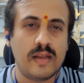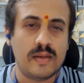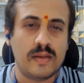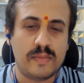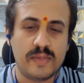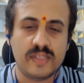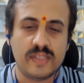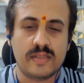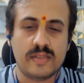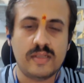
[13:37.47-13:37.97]

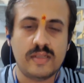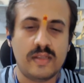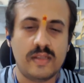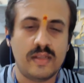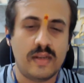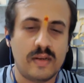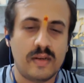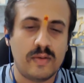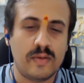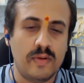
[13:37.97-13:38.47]
Let me see
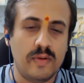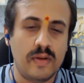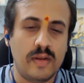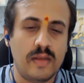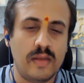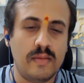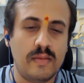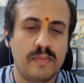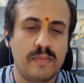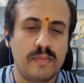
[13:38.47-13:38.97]
that
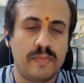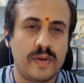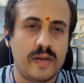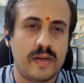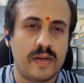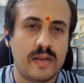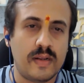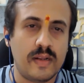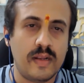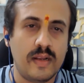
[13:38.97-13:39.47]
Olymp
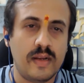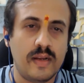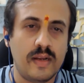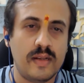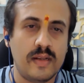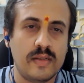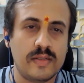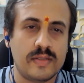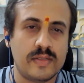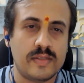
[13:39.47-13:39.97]

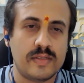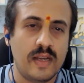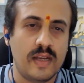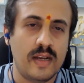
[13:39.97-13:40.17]
trade is,